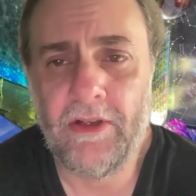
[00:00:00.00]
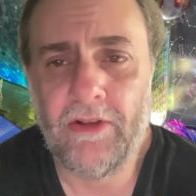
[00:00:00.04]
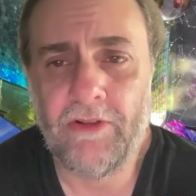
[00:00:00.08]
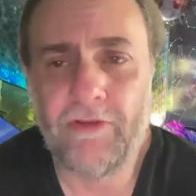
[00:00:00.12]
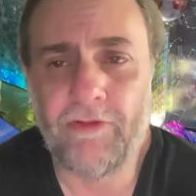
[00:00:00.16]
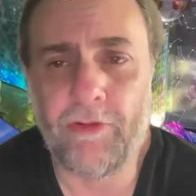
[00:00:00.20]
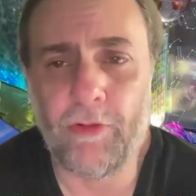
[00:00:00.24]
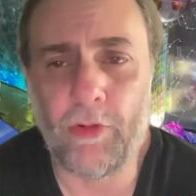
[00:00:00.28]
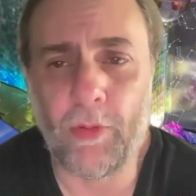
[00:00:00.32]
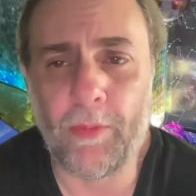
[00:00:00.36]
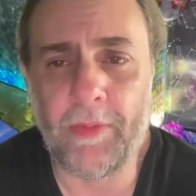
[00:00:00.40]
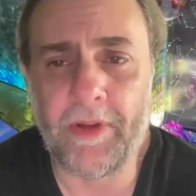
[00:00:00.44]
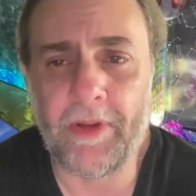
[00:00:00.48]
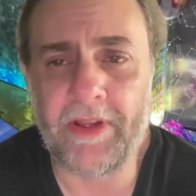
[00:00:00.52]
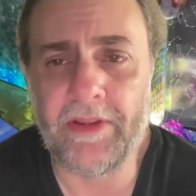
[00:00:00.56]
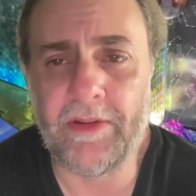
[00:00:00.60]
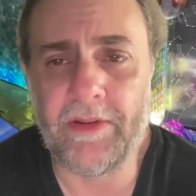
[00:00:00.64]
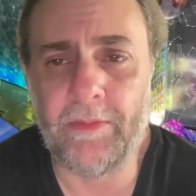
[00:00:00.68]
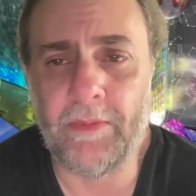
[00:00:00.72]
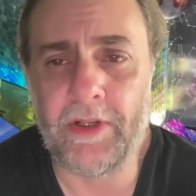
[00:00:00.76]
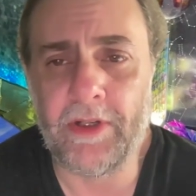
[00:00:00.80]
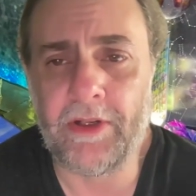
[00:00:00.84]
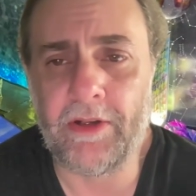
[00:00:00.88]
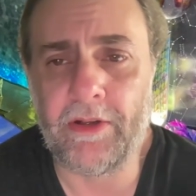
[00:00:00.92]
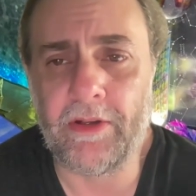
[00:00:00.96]
forming the
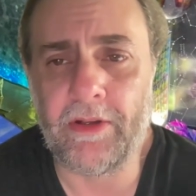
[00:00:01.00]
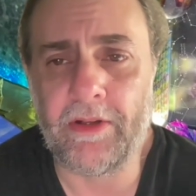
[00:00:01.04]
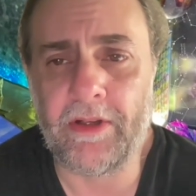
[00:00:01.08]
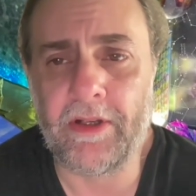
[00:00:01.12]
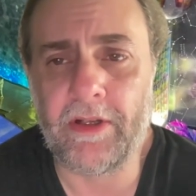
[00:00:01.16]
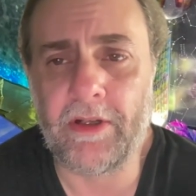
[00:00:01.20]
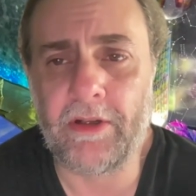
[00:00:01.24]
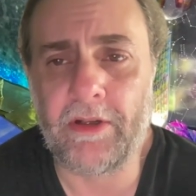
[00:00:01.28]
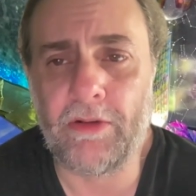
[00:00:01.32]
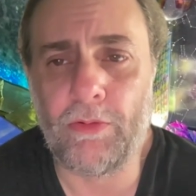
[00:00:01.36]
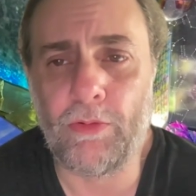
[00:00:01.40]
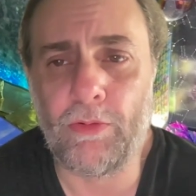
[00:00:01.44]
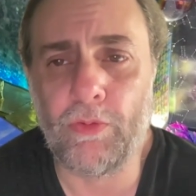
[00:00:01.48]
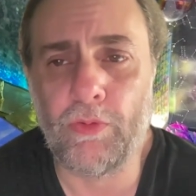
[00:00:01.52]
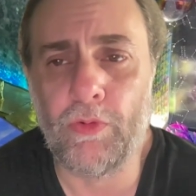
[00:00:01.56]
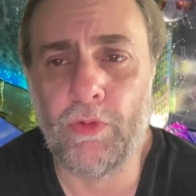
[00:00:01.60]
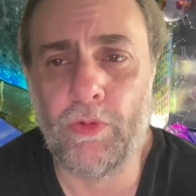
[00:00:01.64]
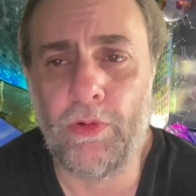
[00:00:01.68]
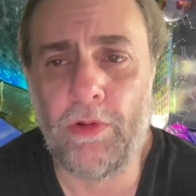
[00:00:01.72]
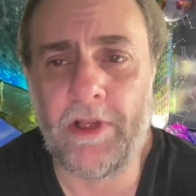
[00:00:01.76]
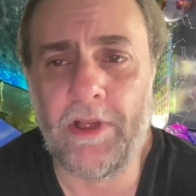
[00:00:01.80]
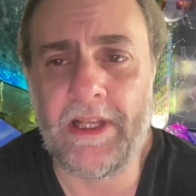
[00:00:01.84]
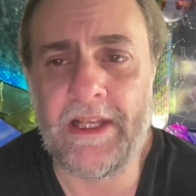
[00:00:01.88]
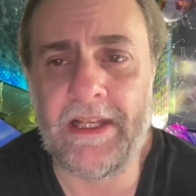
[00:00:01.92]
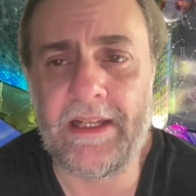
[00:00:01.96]
monarchical
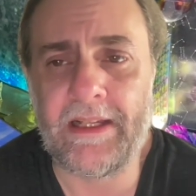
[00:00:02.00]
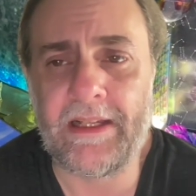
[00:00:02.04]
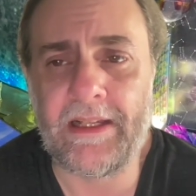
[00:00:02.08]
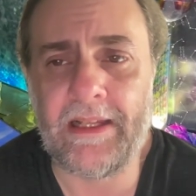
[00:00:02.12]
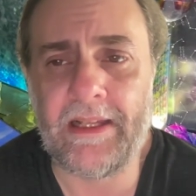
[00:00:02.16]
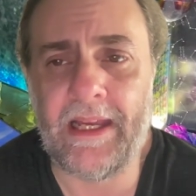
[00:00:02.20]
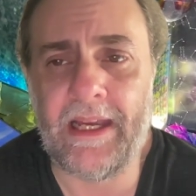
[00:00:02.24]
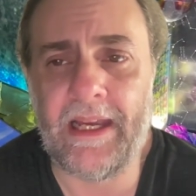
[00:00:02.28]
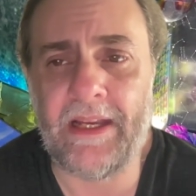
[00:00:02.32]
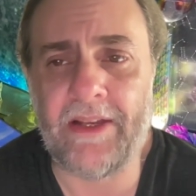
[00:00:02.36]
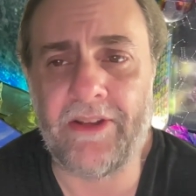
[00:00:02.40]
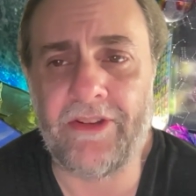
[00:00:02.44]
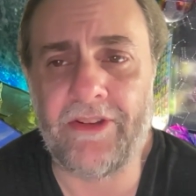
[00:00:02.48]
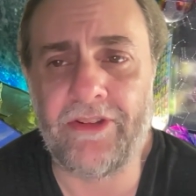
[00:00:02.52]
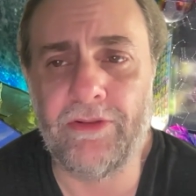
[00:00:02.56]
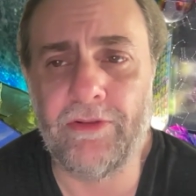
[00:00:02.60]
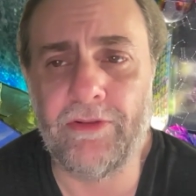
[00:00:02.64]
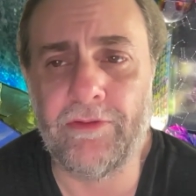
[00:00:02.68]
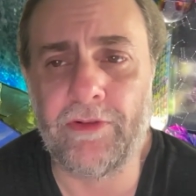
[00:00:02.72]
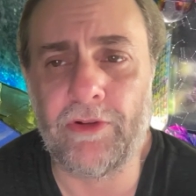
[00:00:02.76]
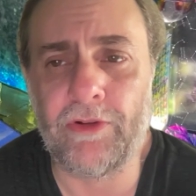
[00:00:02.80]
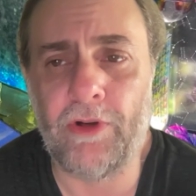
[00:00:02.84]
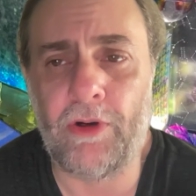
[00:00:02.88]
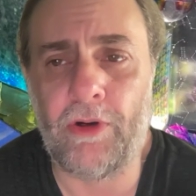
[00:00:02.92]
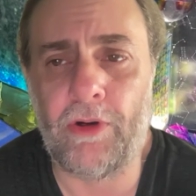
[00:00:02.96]
ruling class
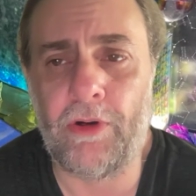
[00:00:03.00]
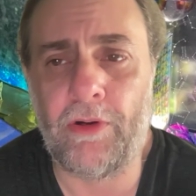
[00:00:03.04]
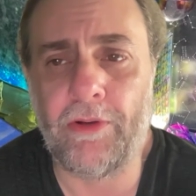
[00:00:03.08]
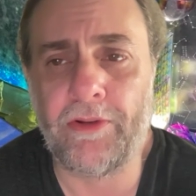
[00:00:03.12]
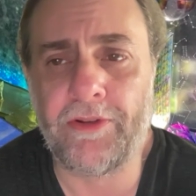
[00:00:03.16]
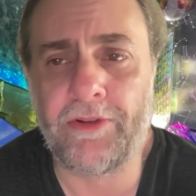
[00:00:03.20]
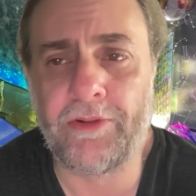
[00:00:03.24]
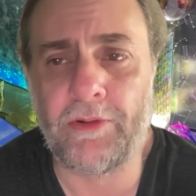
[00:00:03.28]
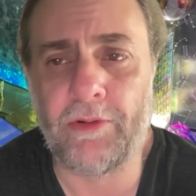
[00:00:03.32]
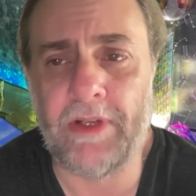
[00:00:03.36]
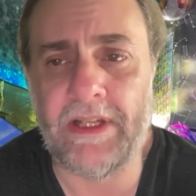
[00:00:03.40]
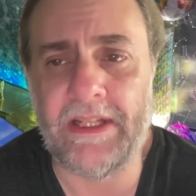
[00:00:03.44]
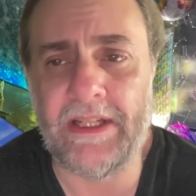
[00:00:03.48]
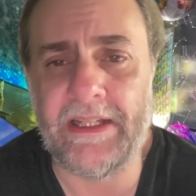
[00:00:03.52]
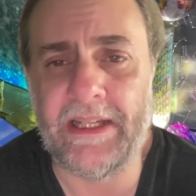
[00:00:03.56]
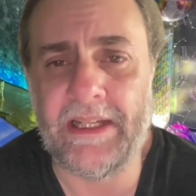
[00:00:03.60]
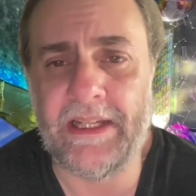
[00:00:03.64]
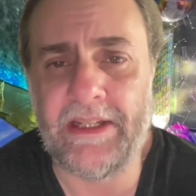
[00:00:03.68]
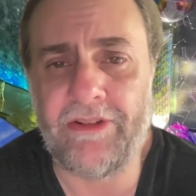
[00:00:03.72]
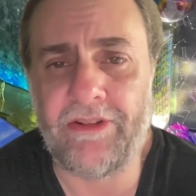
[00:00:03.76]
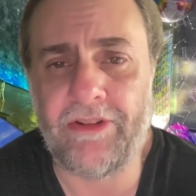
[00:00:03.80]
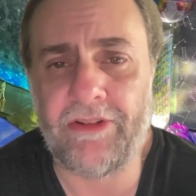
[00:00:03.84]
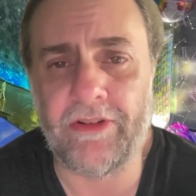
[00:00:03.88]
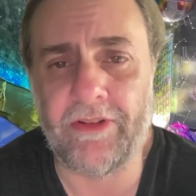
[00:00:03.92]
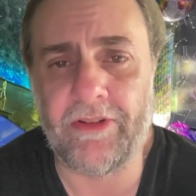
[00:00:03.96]
over all three
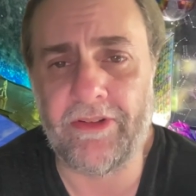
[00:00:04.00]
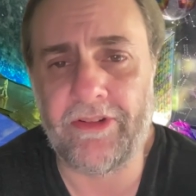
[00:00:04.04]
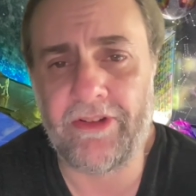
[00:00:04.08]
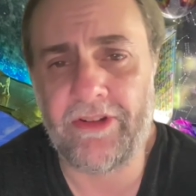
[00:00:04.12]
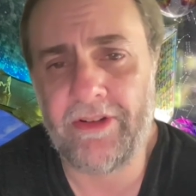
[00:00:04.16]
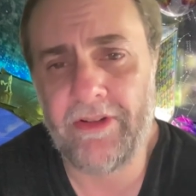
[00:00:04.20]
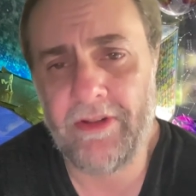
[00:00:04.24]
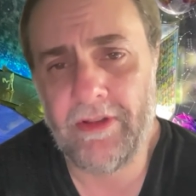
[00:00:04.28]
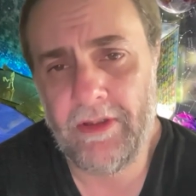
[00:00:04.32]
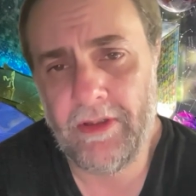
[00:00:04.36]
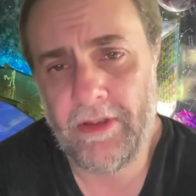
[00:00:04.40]
nations.